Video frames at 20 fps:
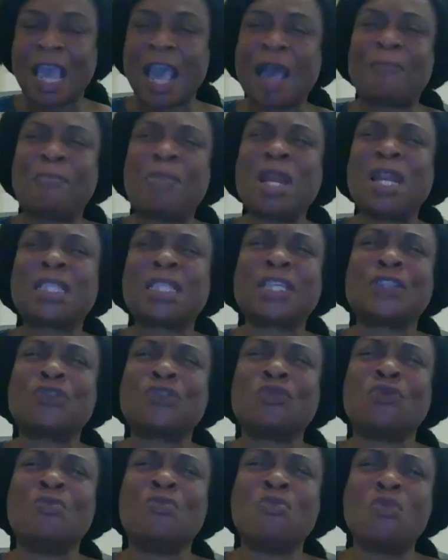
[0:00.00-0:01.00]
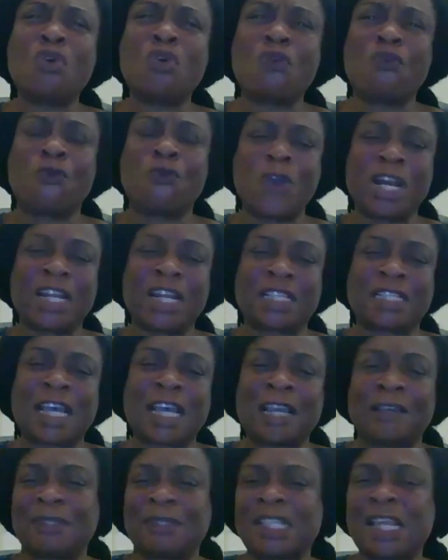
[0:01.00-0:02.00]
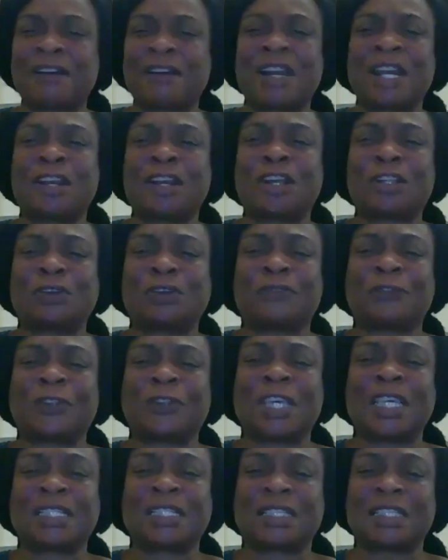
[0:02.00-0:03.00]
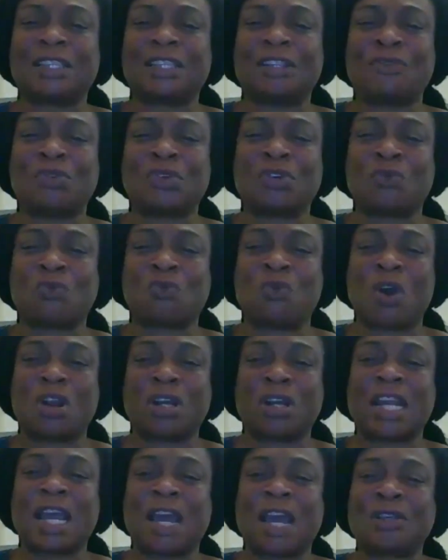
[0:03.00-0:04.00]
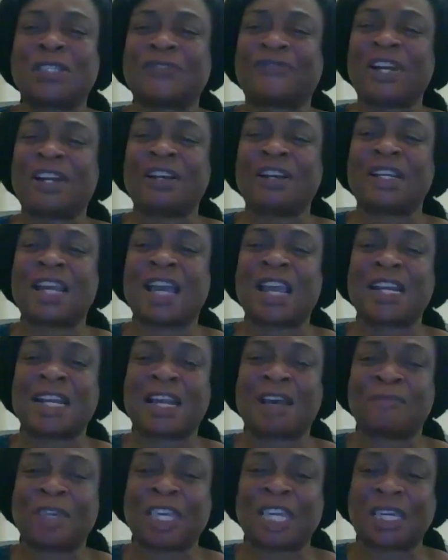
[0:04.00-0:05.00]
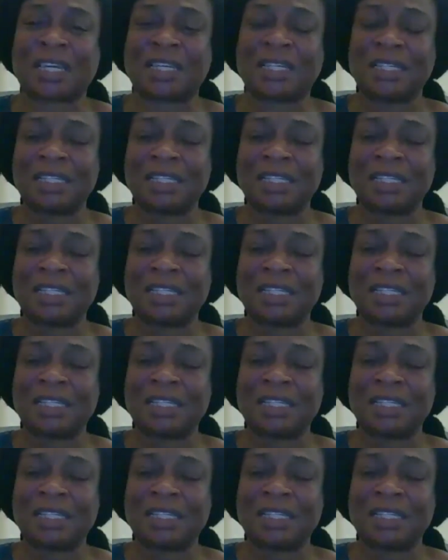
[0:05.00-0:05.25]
ability to move with the times. There are a lot of things. The world now is very dynamic,